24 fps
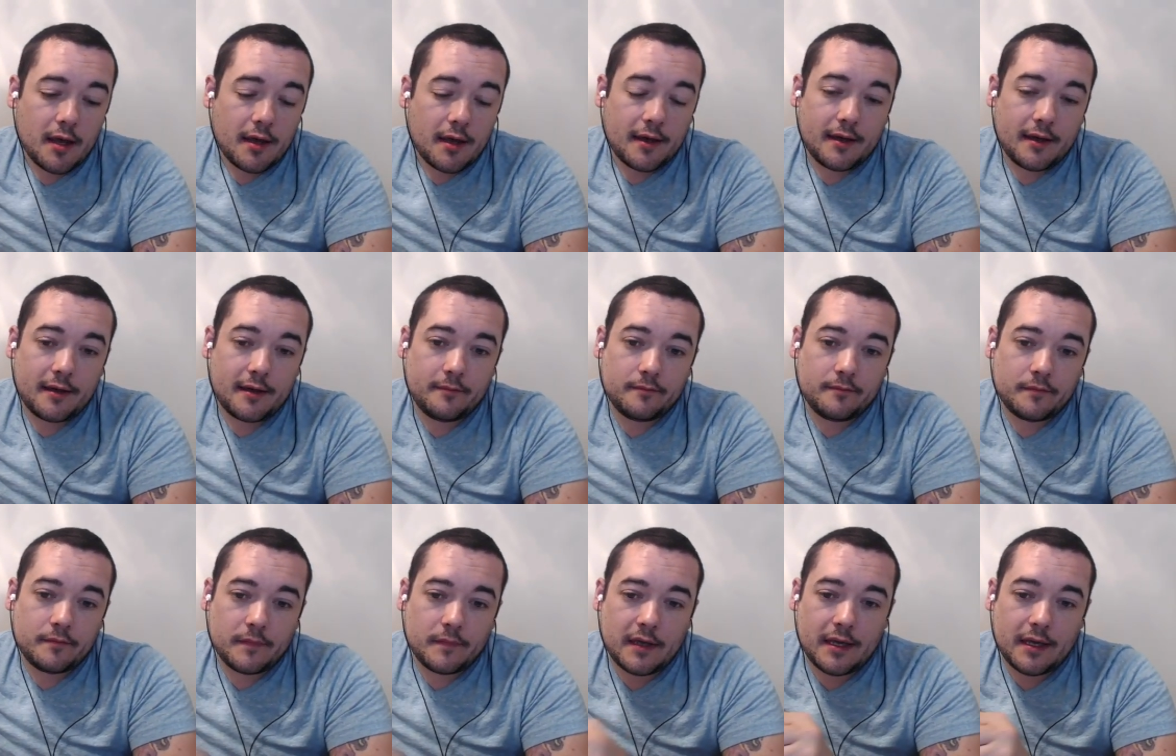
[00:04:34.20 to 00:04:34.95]

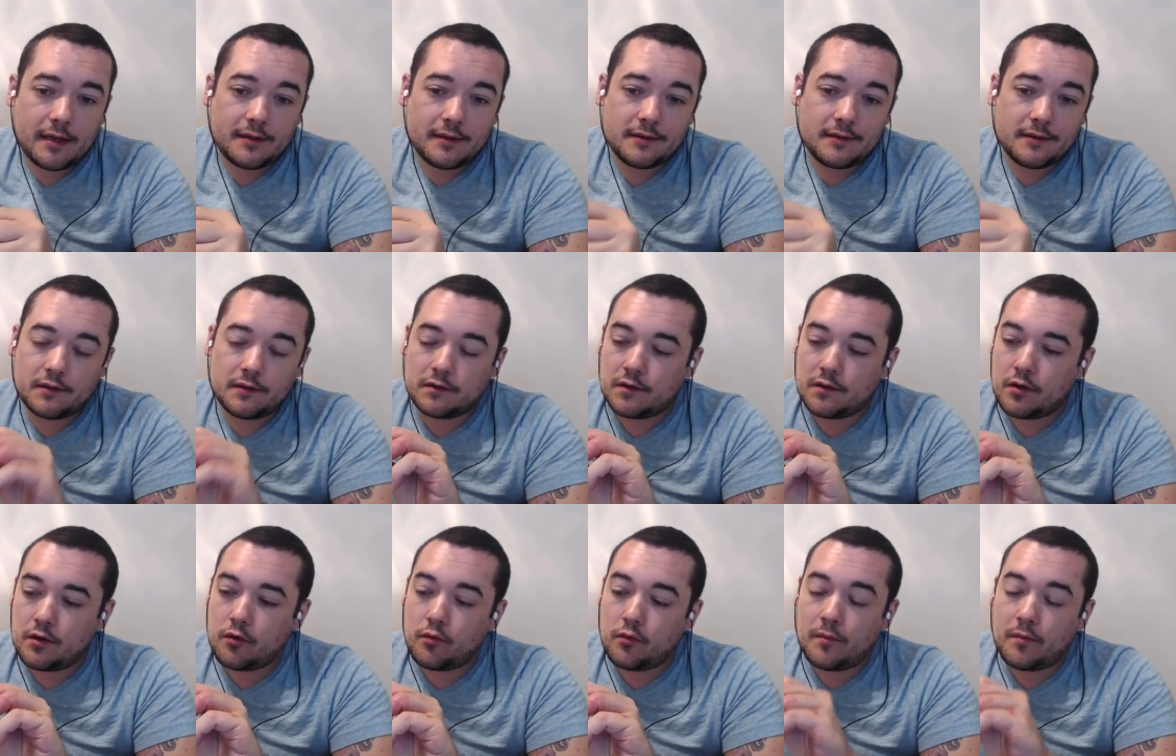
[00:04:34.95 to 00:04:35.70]
um, and
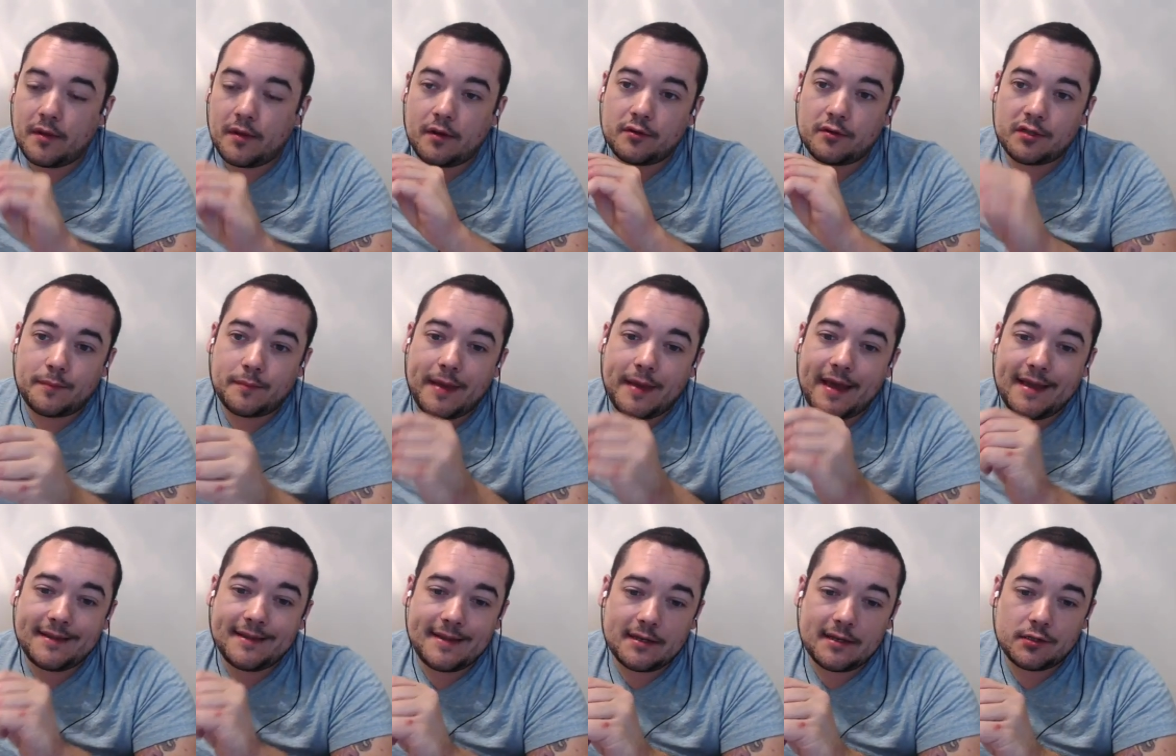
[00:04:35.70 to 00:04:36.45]
so you know just
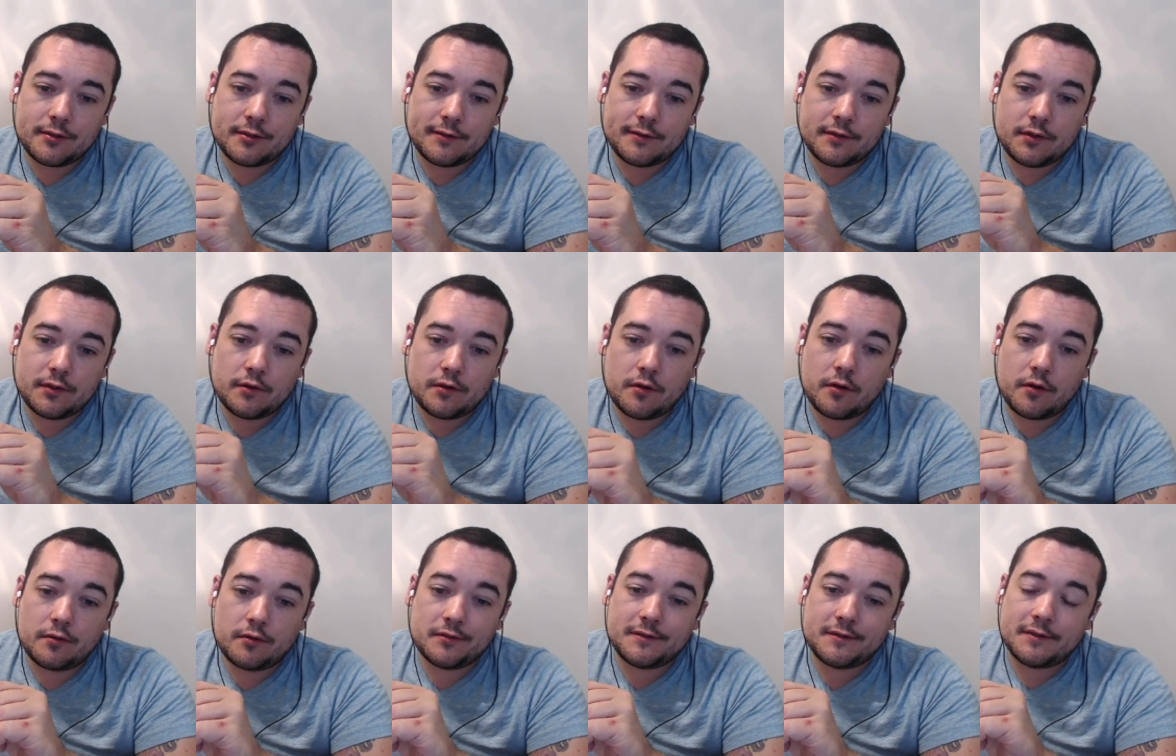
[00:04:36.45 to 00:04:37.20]
pay attention to
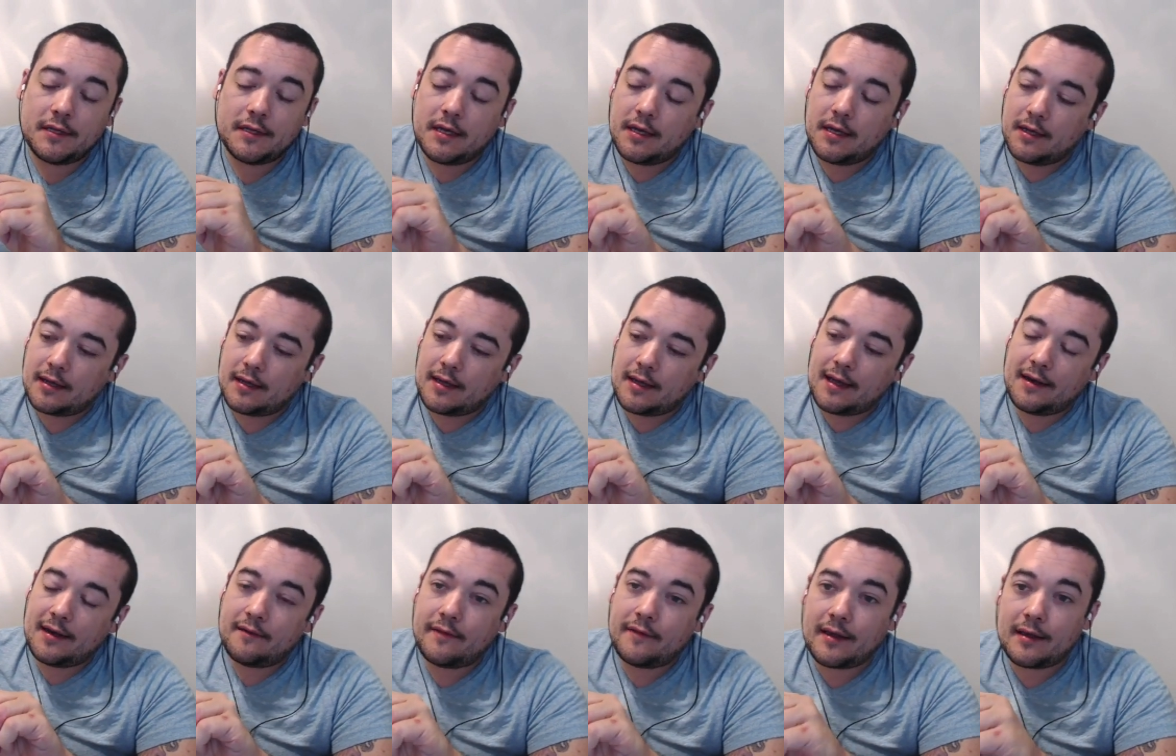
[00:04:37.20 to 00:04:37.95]
those
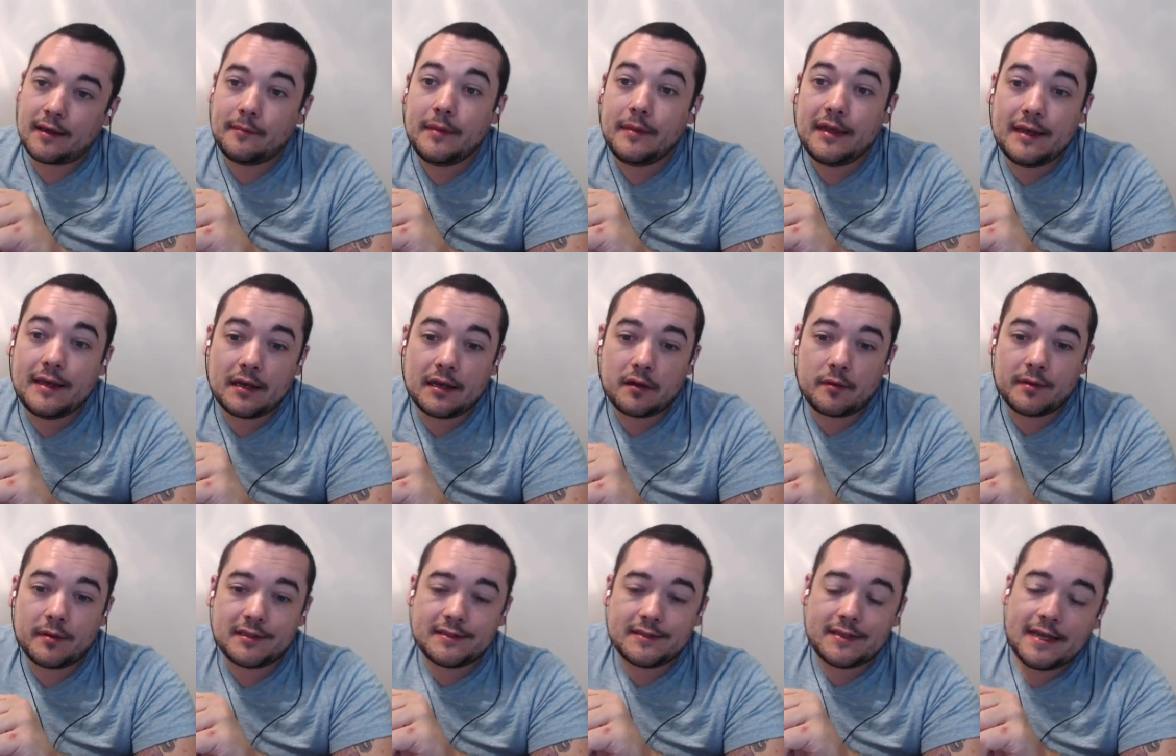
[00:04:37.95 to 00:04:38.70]
kind of like
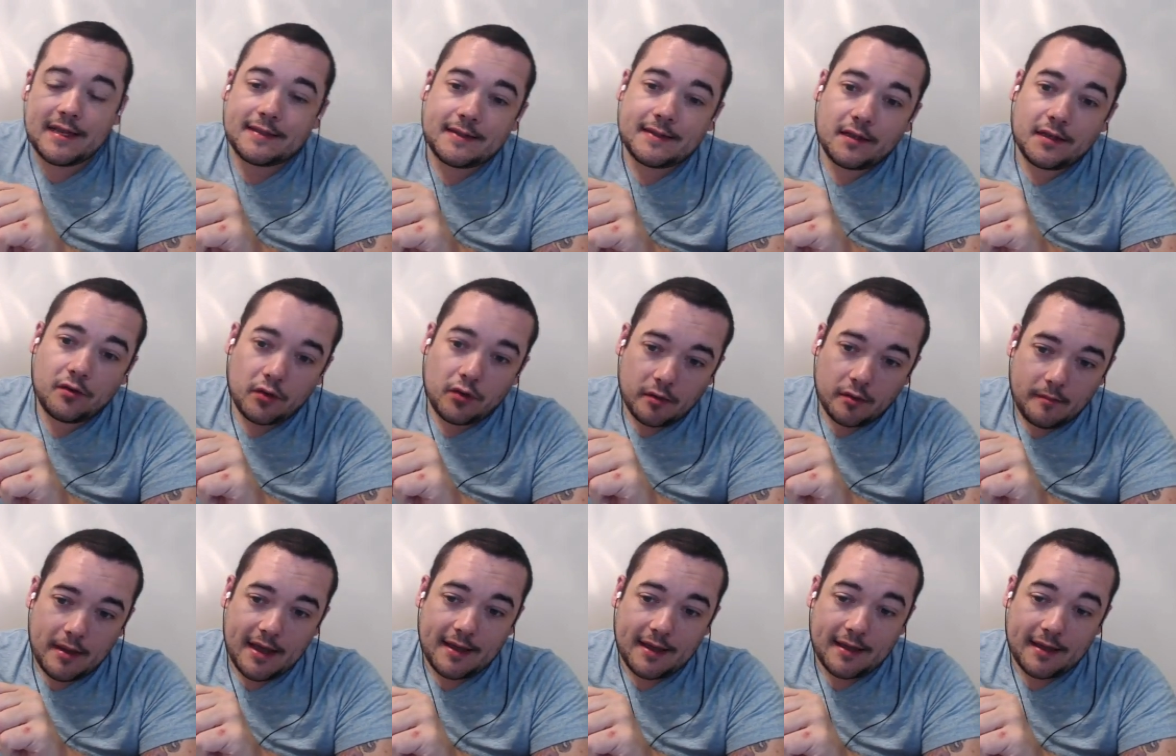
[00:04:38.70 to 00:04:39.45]
beginner mistakes that you
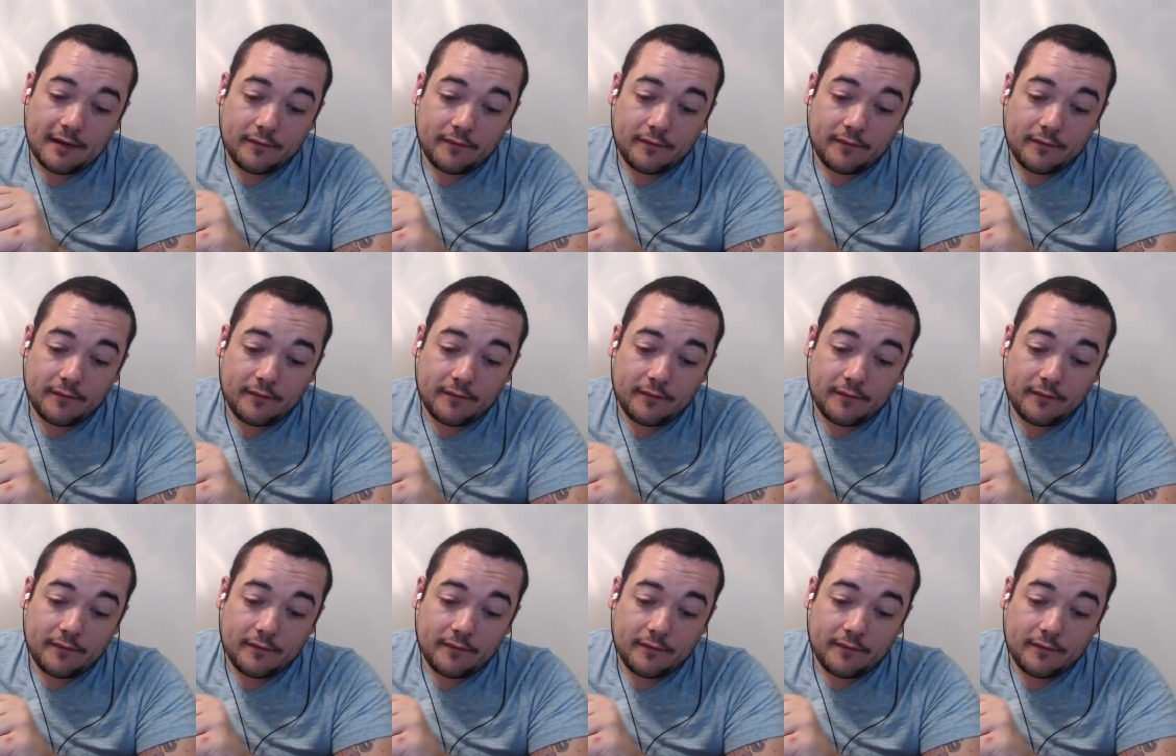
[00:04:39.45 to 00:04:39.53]
could make.